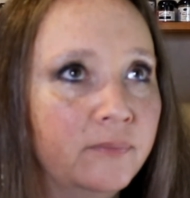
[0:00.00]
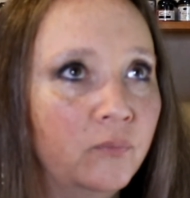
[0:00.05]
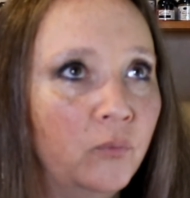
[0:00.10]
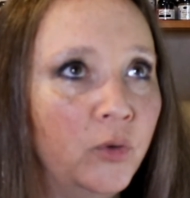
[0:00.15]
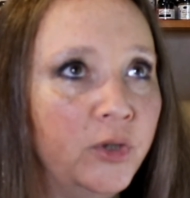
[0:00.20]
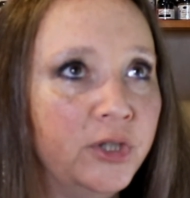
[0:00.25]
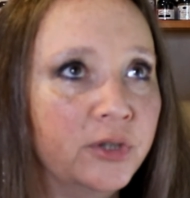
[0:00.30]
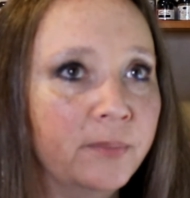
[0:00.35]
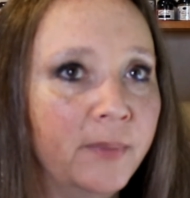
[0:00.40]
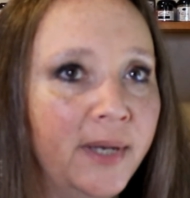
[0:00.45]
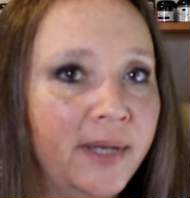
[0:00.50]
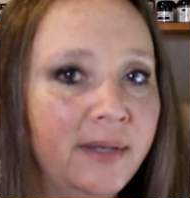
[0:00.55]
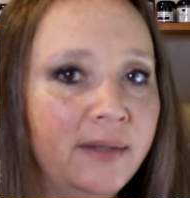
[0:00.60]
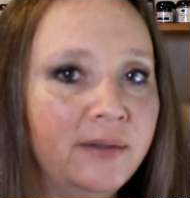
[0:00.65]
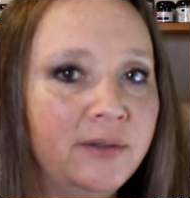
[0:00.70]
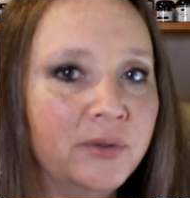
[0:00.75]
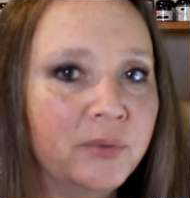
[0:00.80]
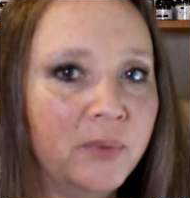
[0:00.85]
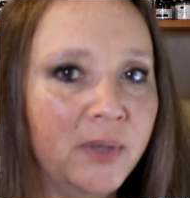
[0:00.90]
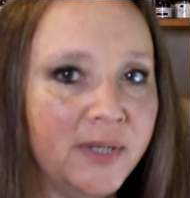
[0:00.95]
when you're
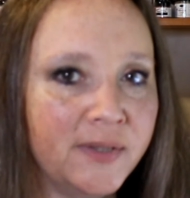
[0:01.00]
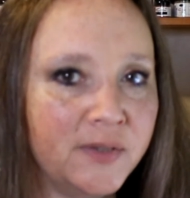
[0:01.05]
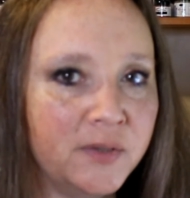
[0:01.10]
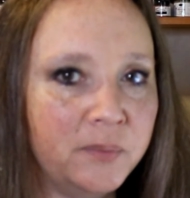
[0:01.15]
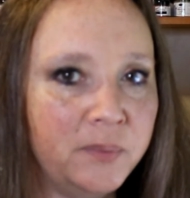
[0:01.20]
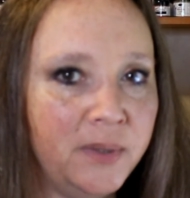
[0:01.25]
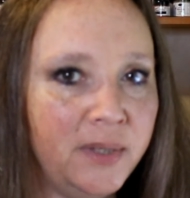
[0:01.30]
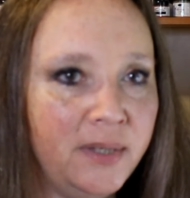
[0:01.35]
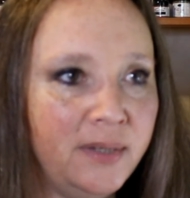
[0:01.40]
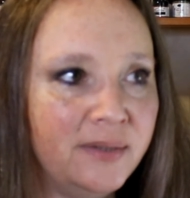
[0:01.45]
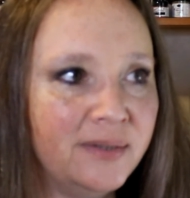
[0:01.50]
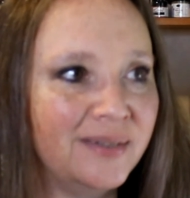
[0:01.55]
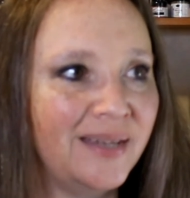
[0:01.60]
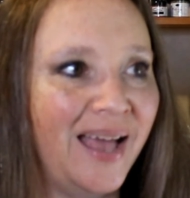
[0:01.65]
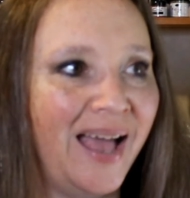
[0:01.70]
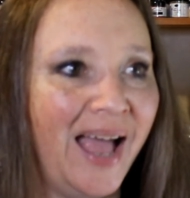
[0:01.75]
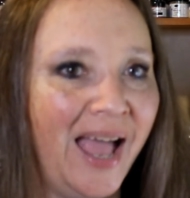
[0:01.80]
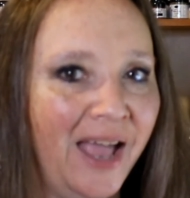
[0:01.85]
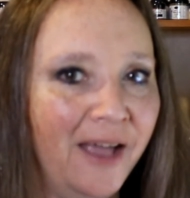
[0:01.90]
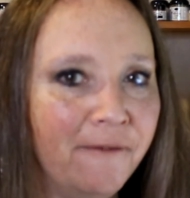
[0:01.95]
making your recipes,
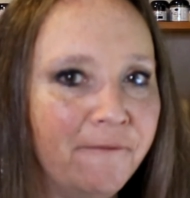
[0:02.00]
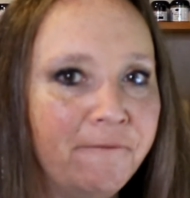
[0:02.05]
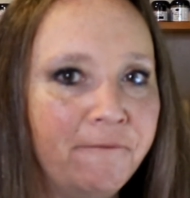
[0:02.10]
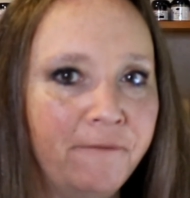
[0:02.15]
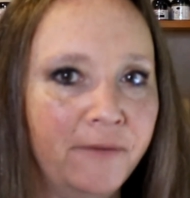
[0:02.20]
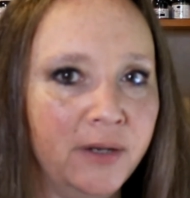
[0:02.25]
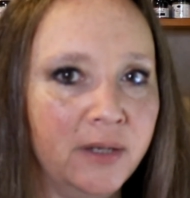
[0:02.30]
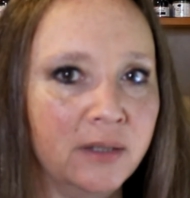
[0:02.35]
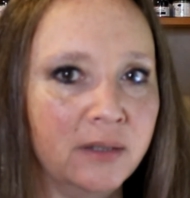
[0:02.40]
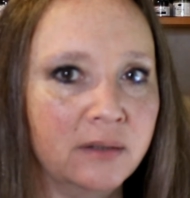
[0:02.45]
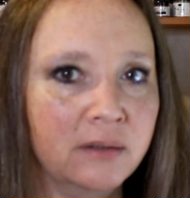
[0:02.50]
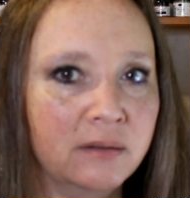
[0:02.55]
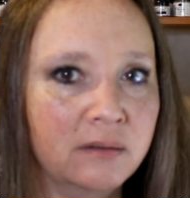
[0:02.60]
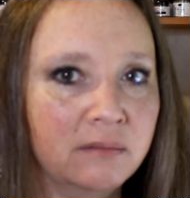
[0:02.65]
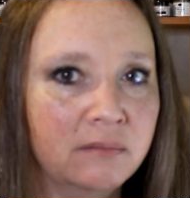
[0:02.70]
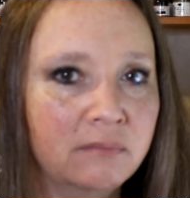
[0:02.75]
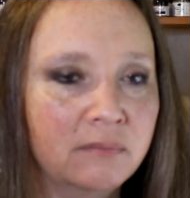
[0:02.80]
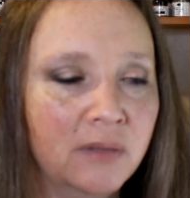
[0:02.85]
have fun.